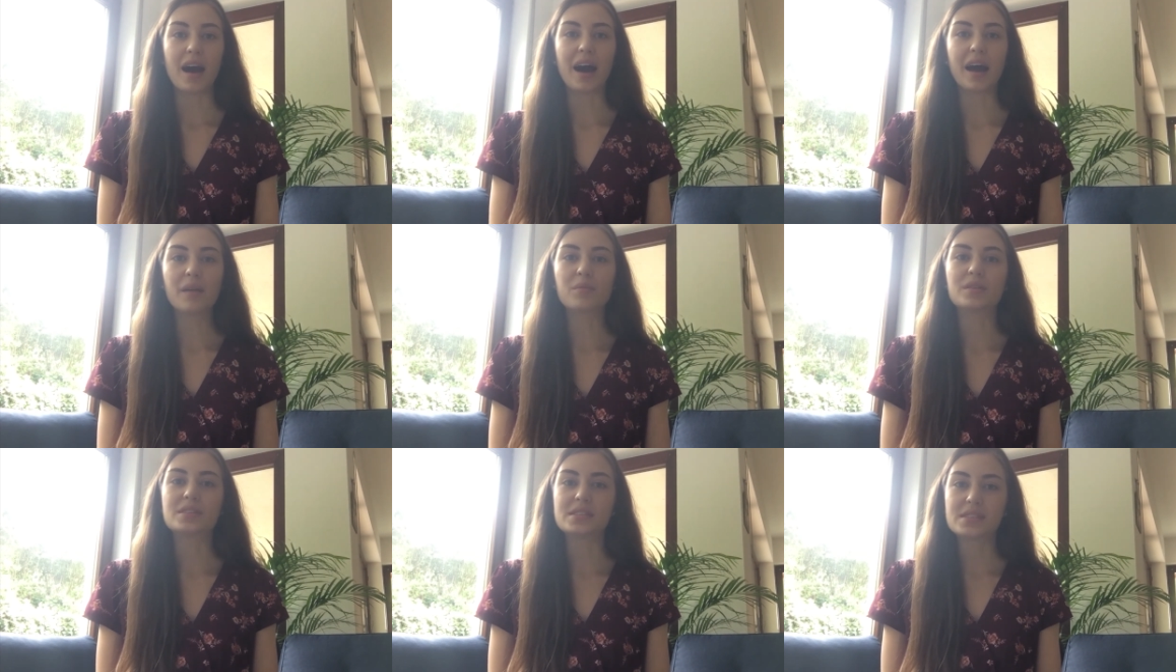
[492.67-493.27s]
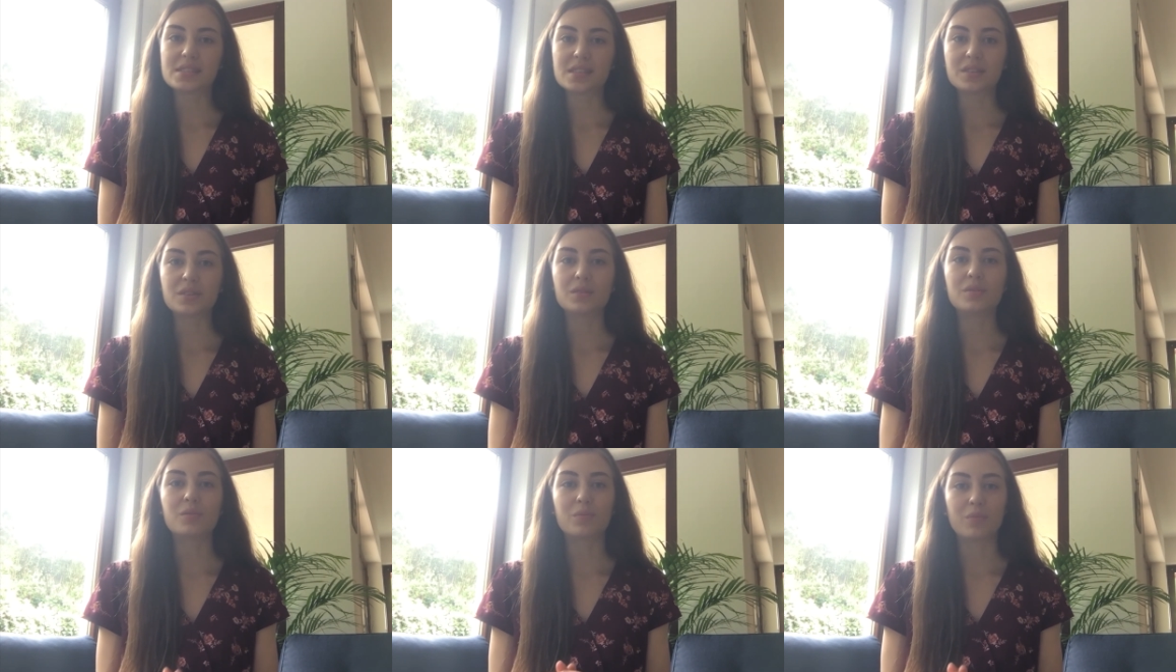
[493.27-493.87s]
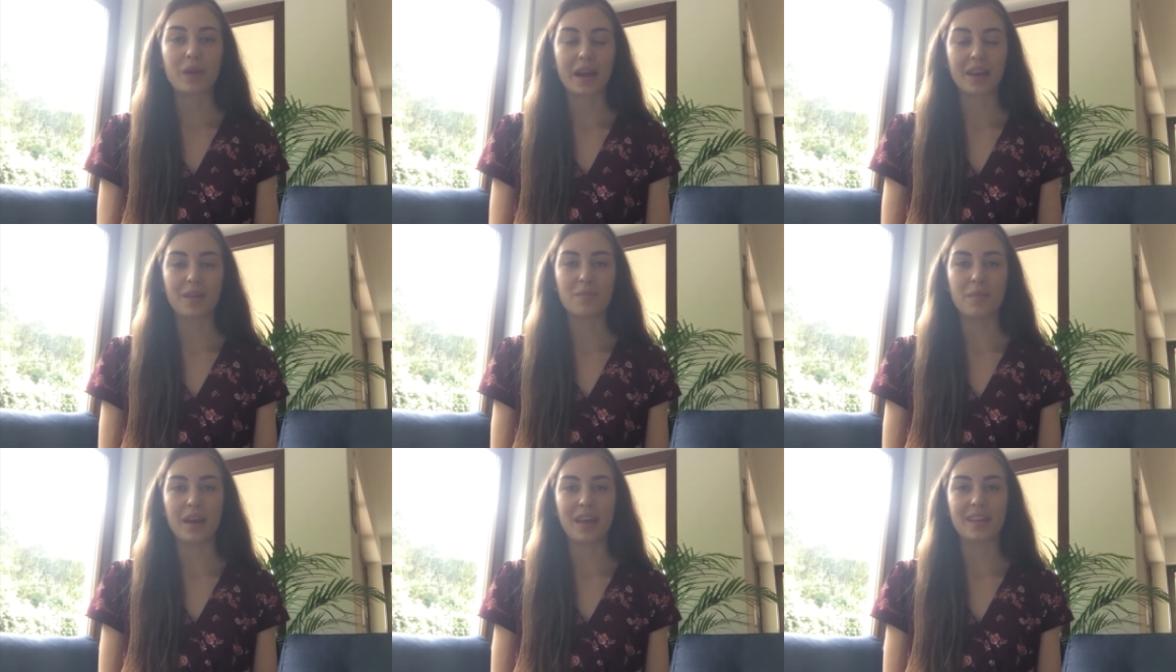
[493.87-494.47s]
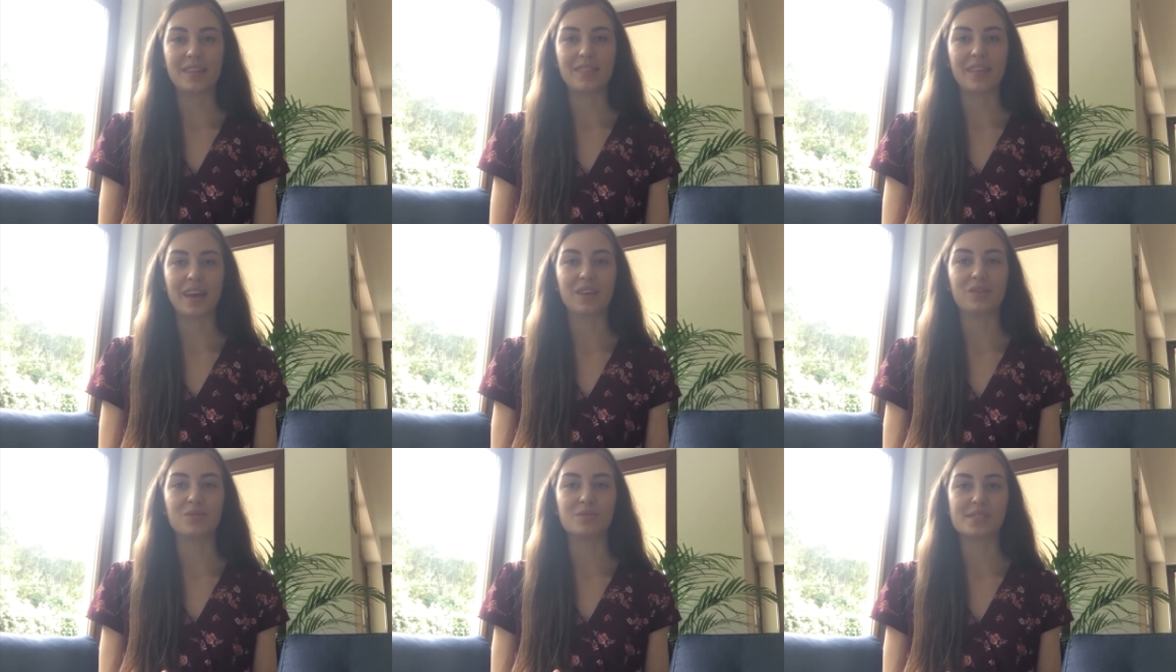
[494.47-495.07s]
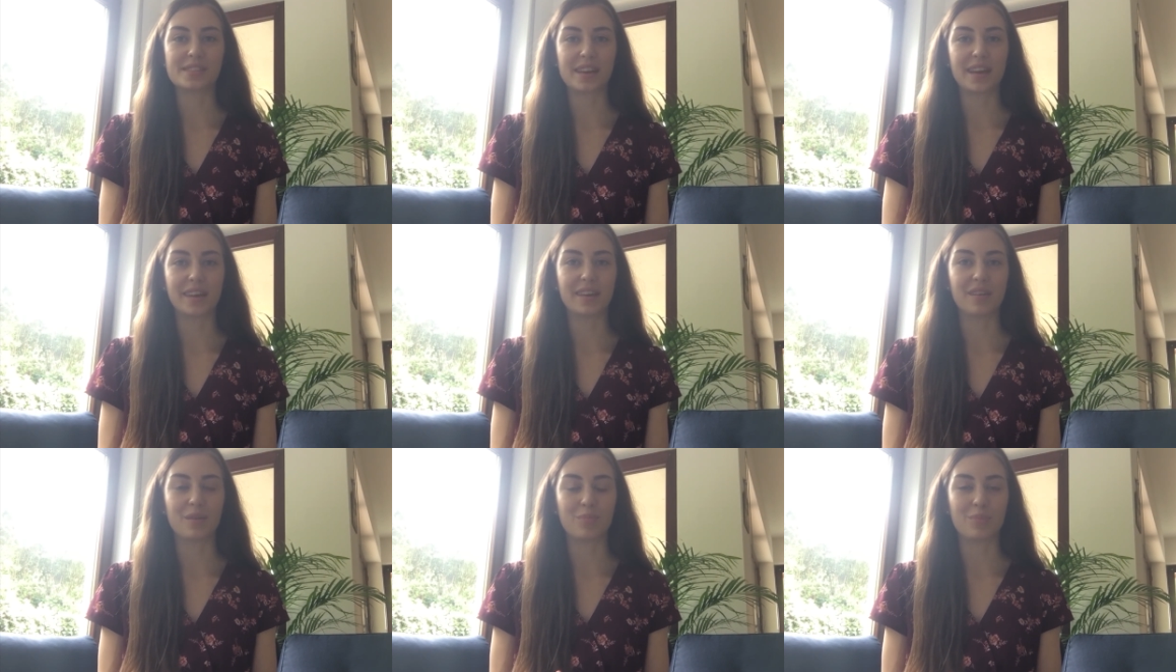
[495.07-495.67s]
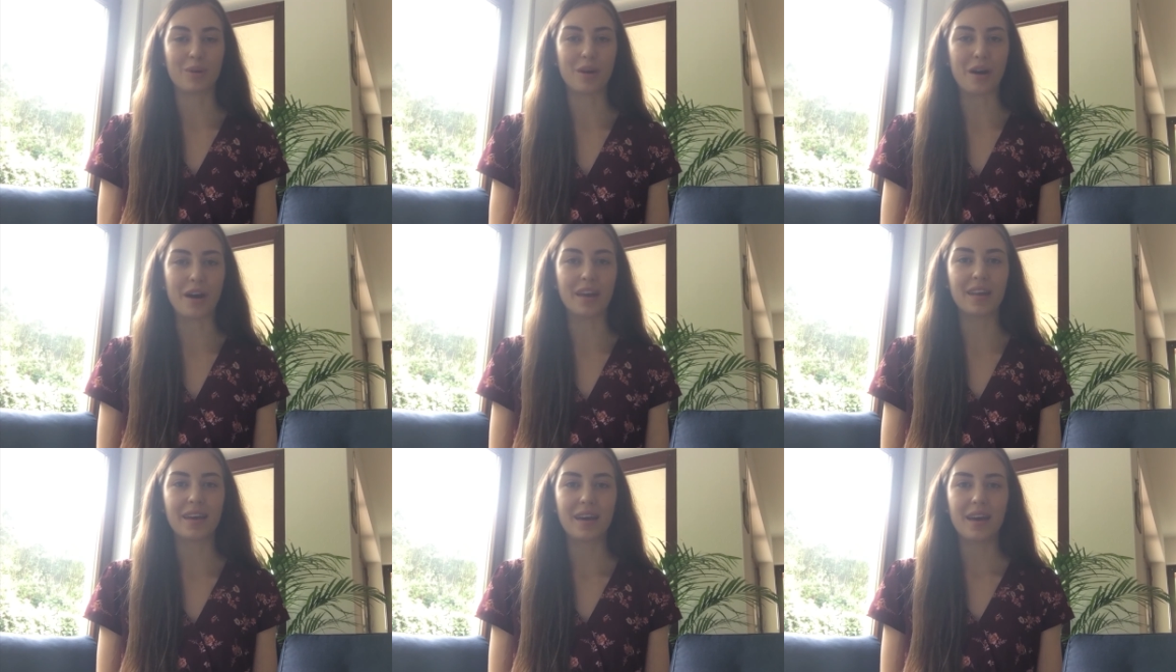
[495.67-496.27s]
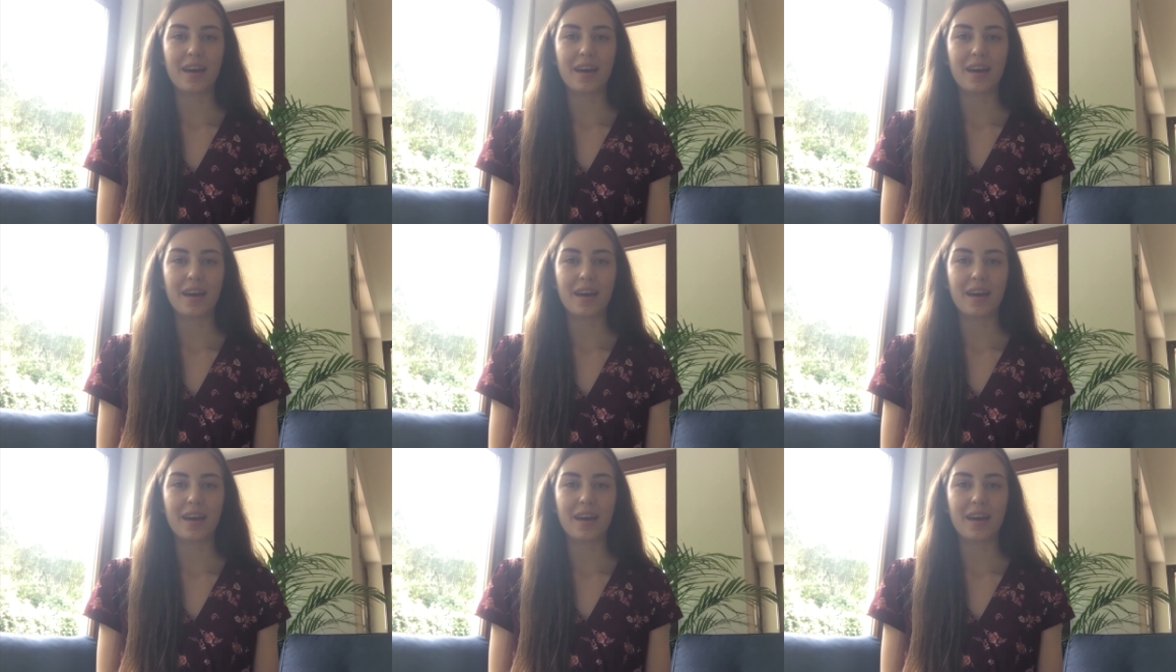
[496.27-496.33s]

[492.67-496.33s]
I would still recommend that you study abroad.